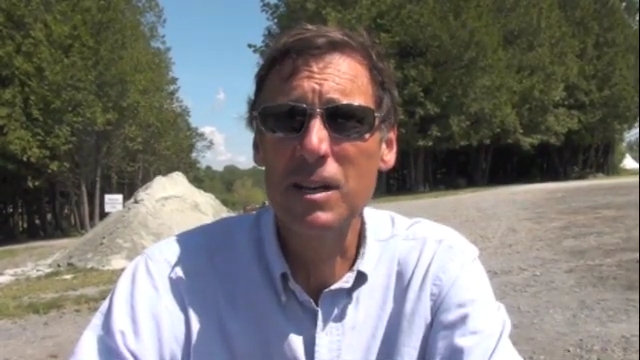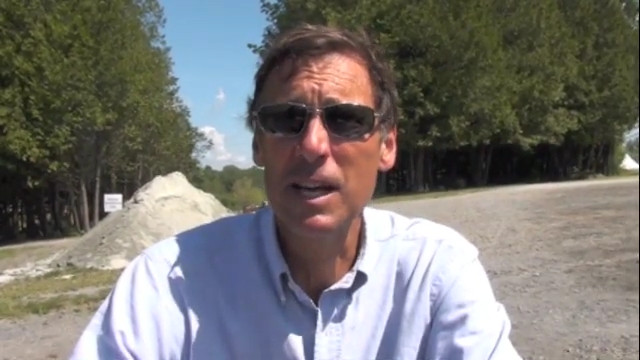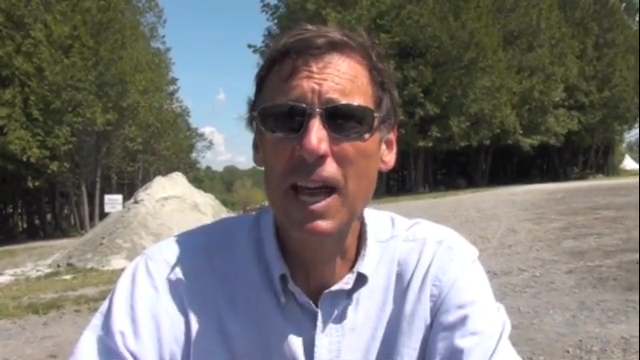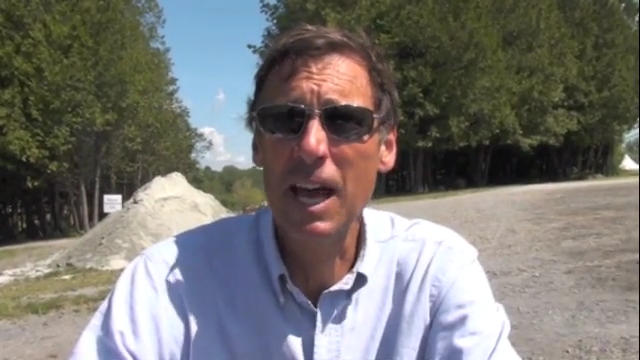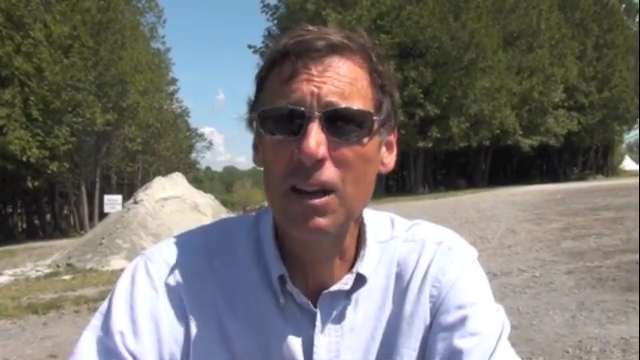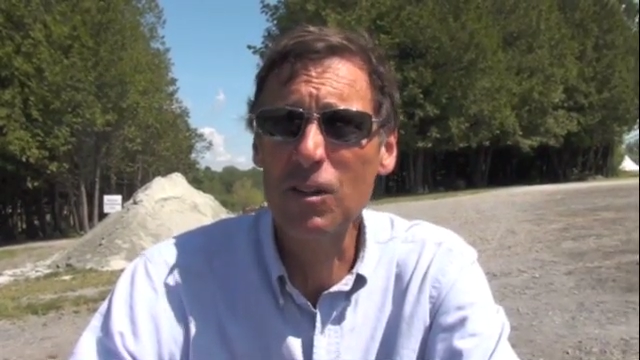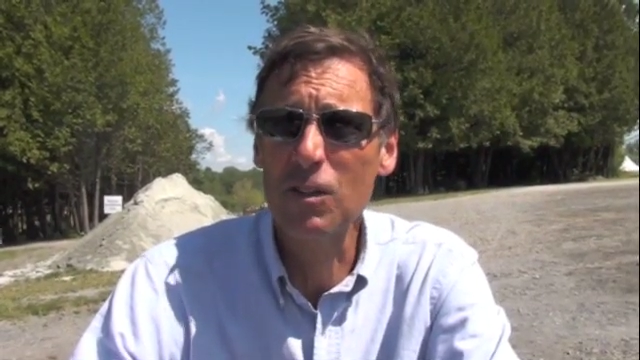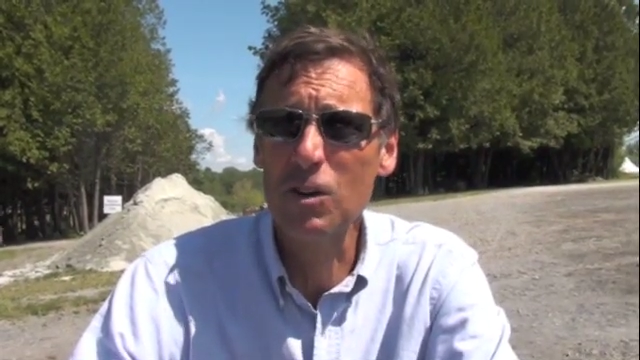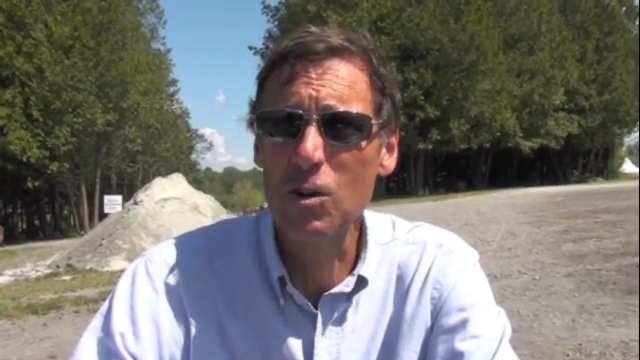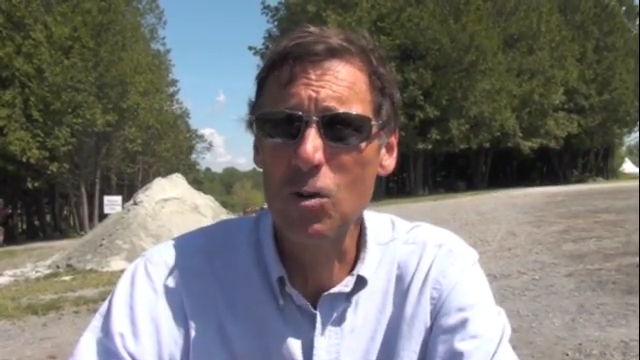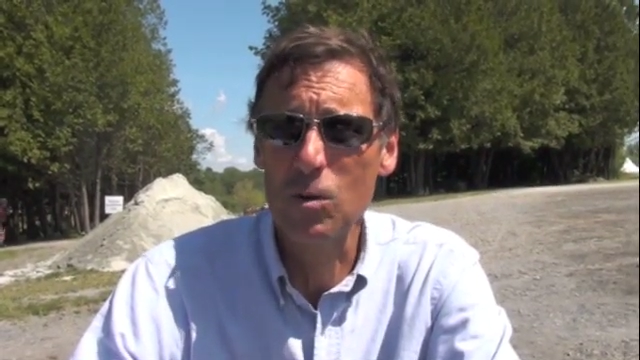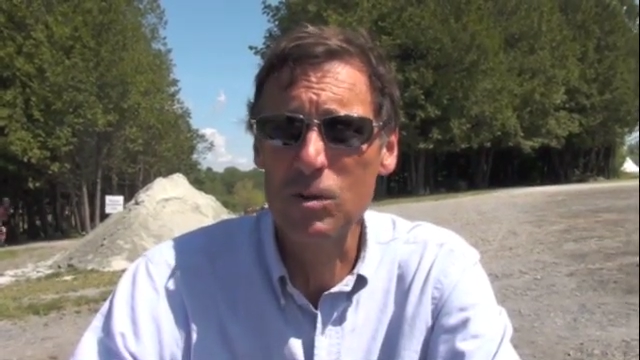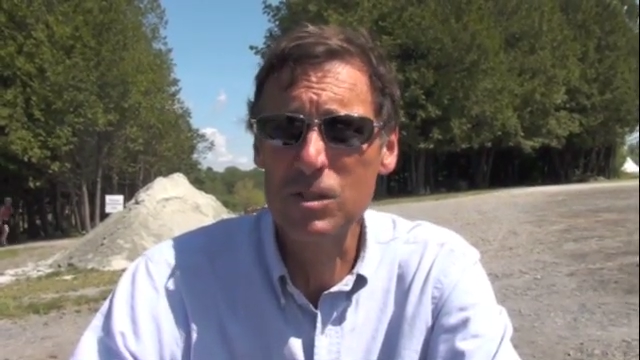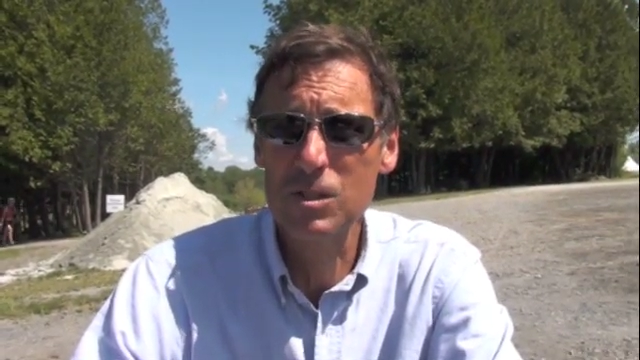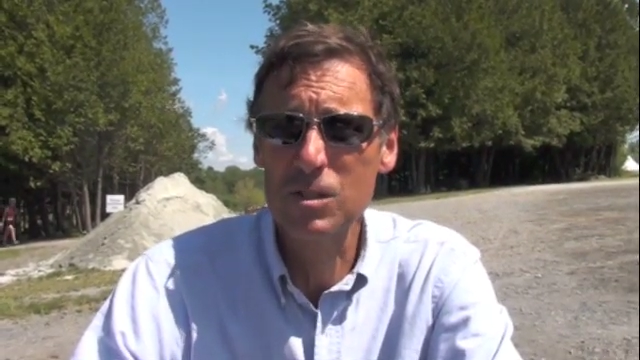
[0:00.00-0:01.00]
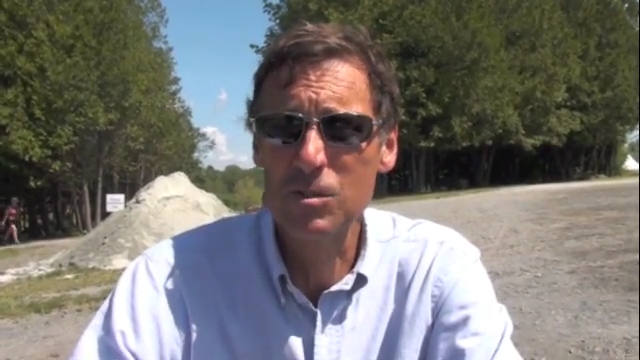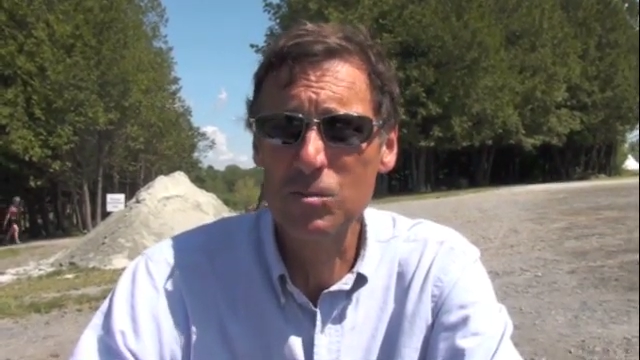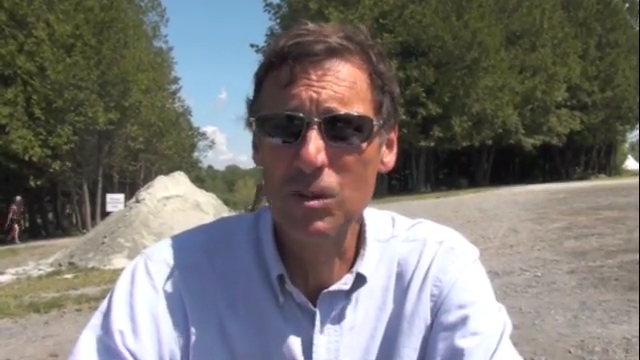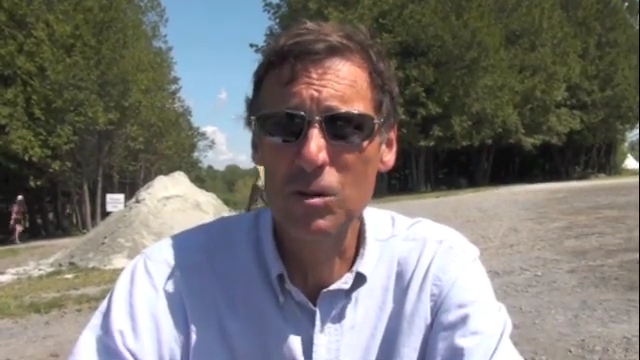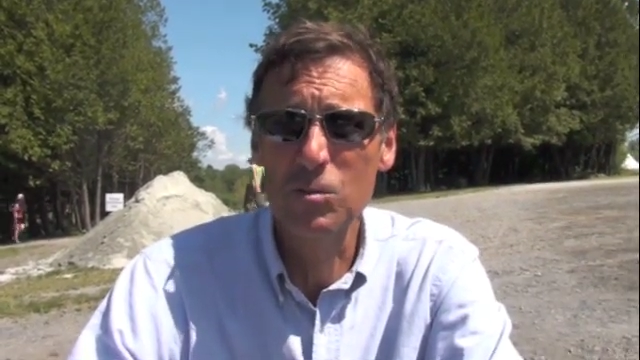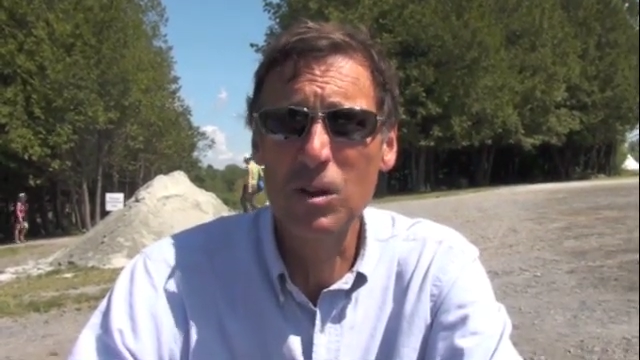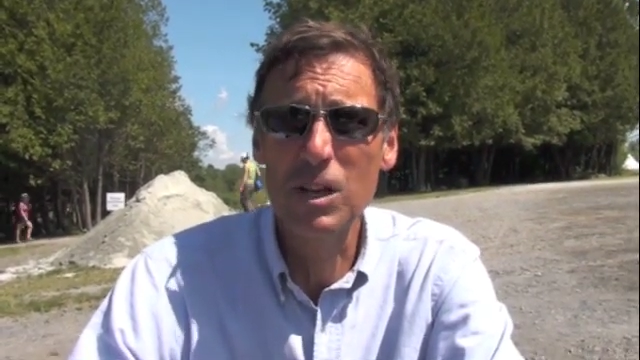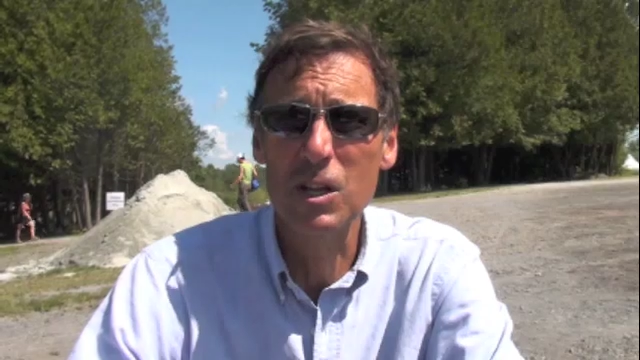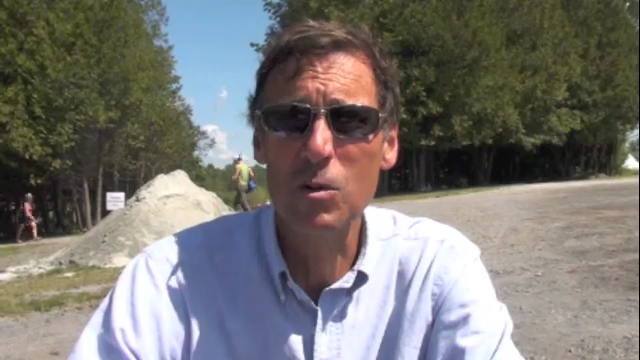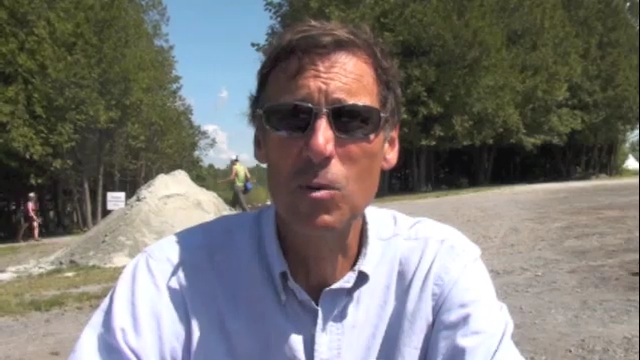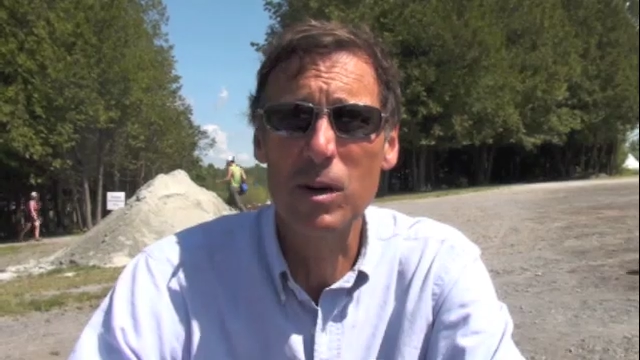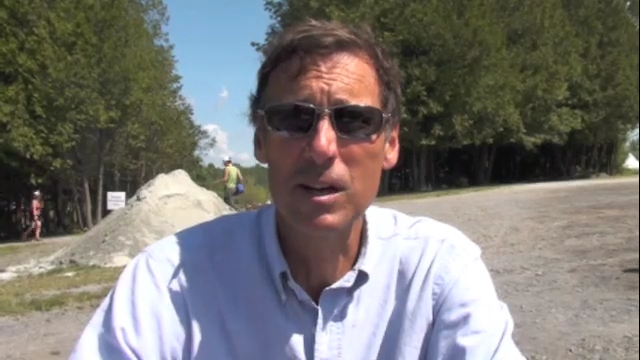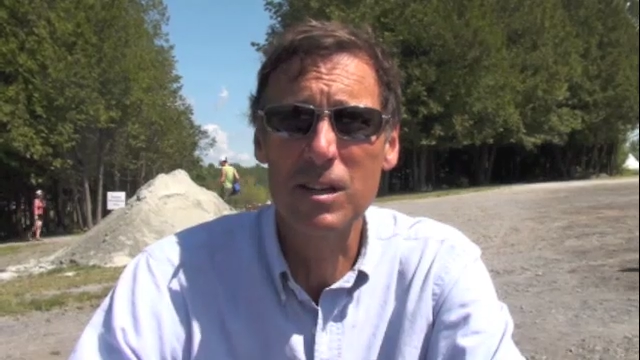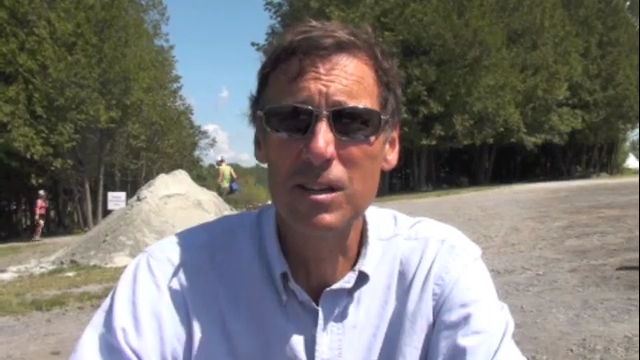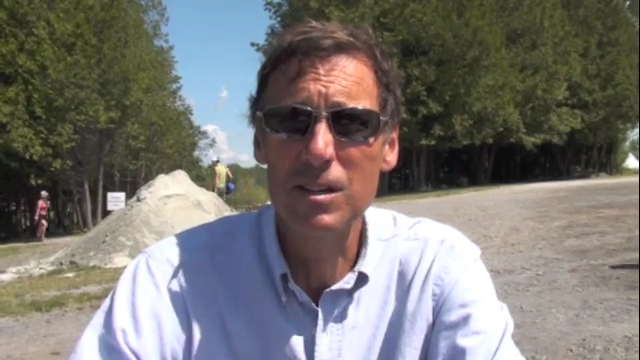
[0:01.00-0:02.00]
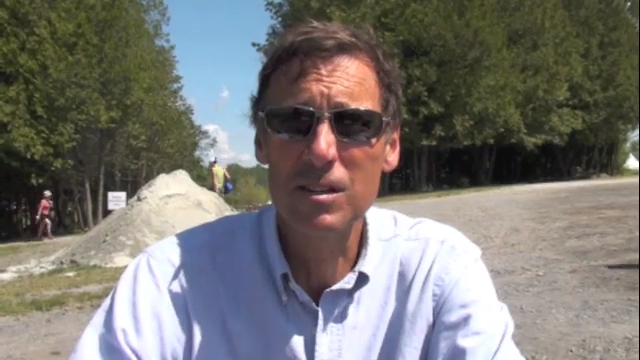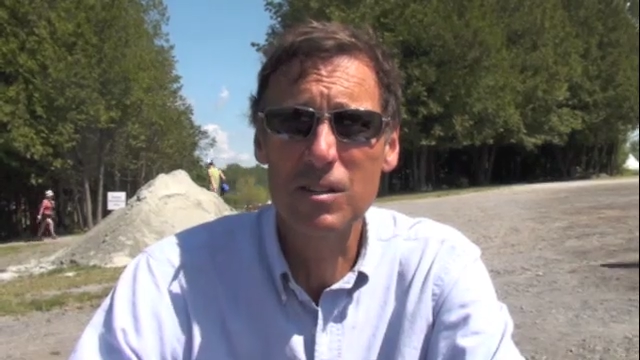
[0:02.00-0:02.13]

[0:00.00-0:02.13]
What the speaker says: handled the course really quite